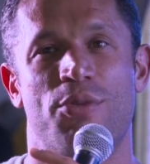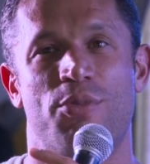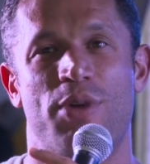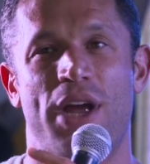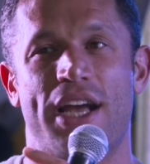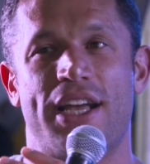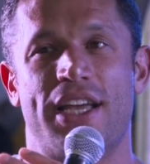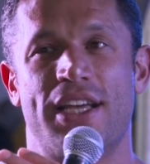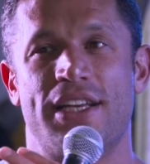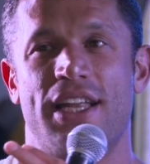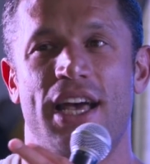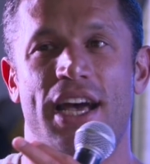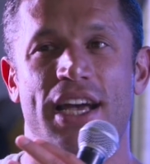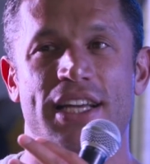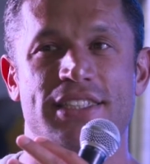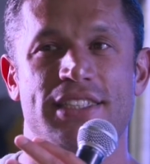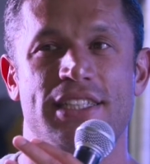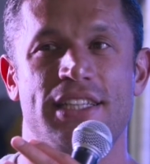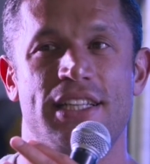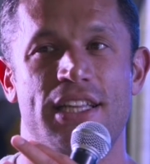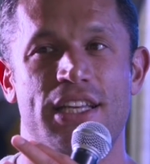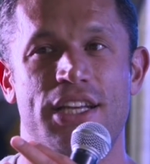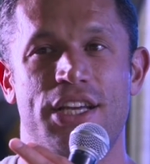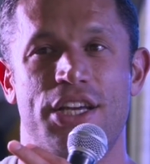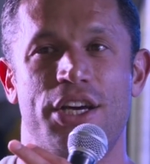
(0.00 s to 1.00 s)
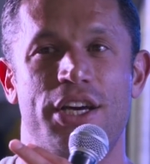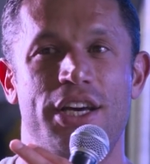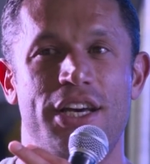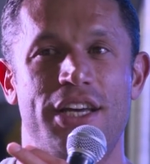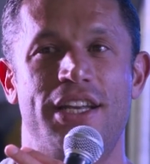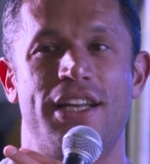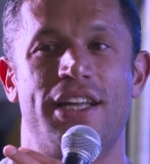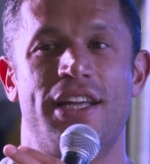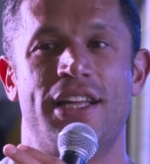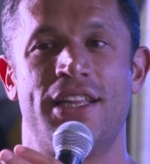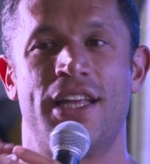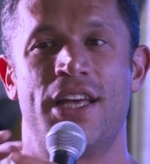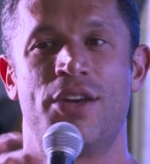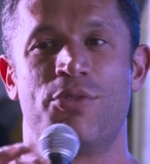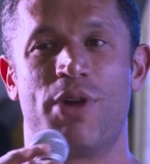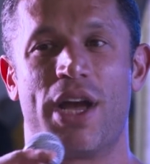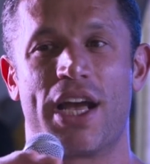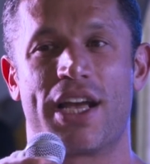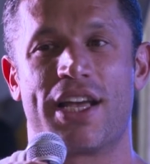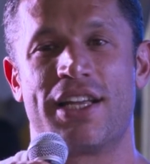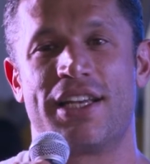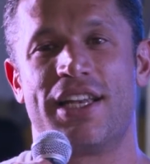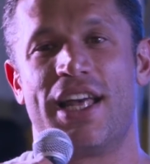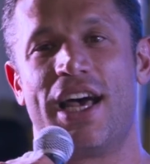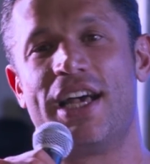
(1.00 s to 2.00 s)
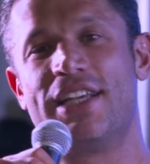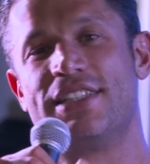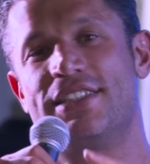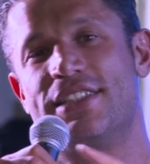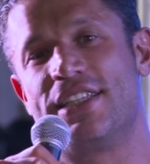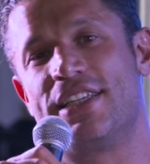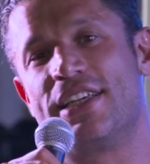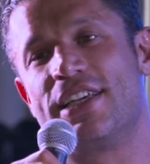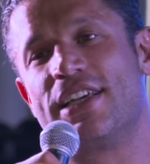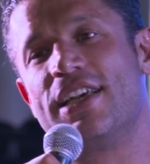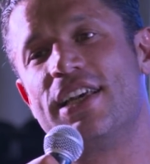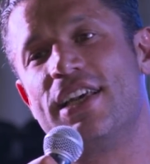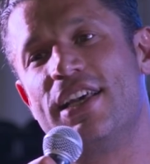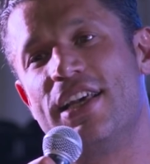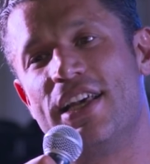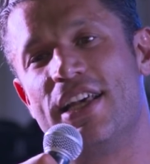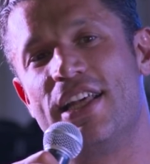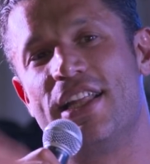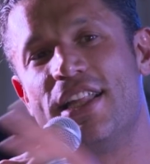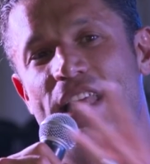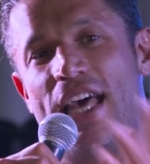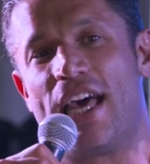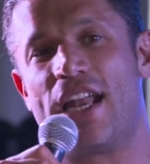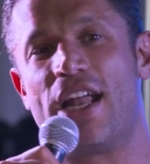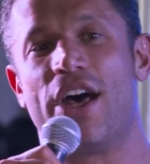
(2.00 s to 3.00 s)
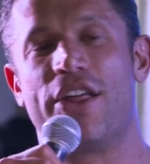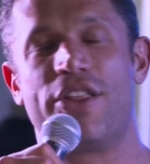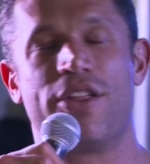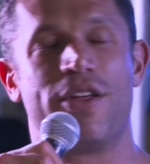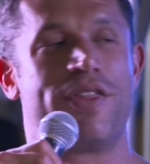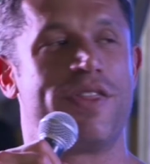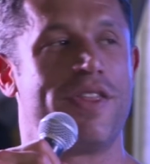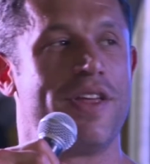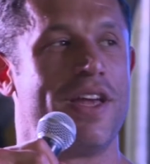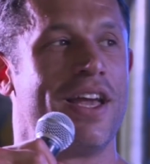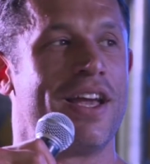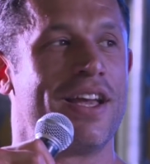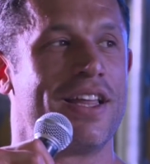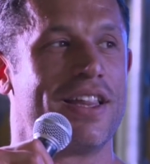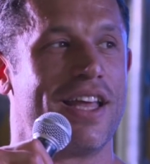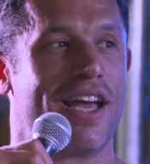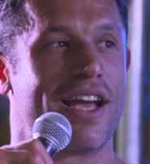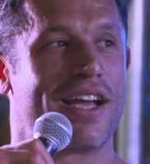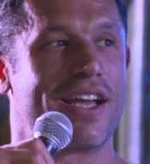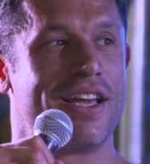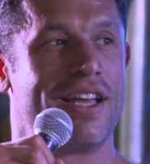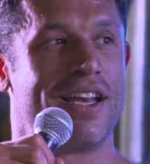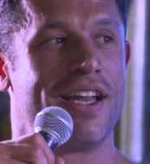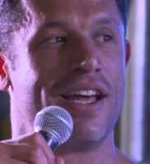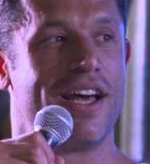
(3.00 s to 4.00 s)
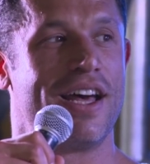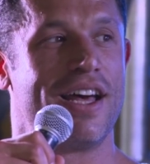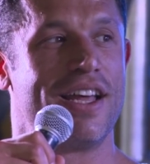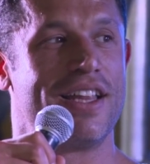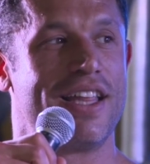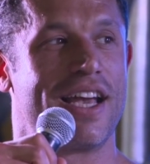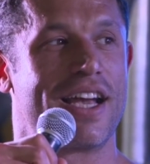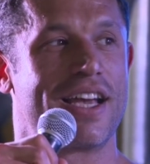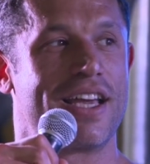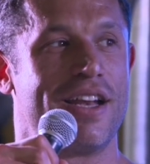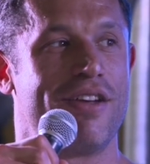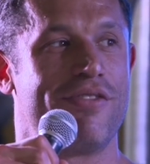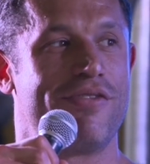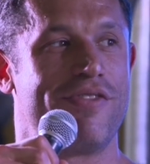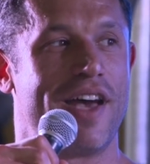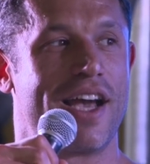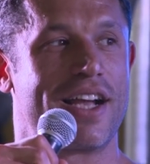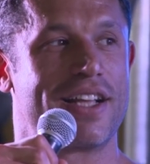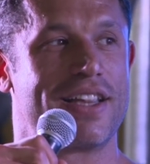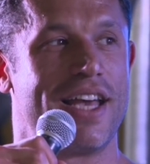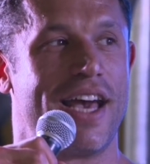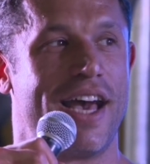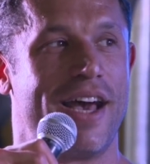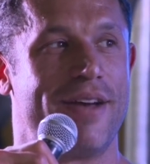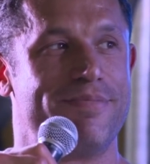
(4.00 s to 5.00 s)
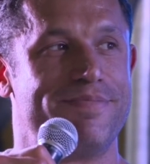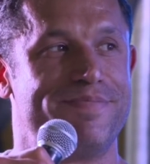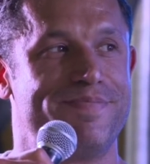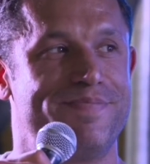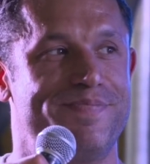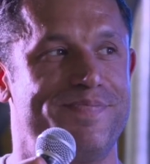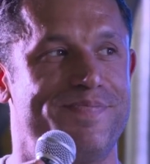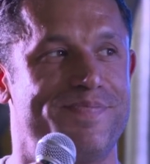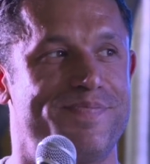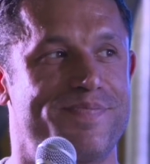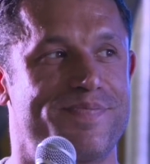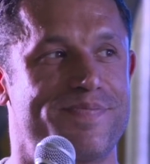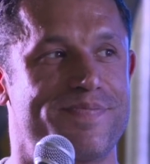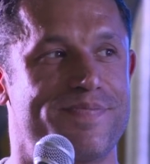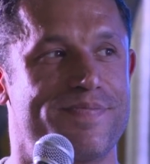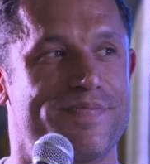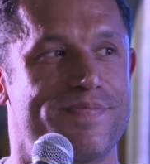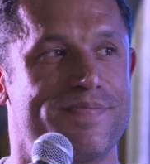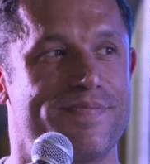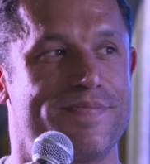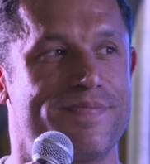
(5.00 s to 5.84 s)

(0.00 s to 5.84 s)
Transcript: you know, recognizing the good and then recognizing that other thing that can, uh, that can affect that. Mm.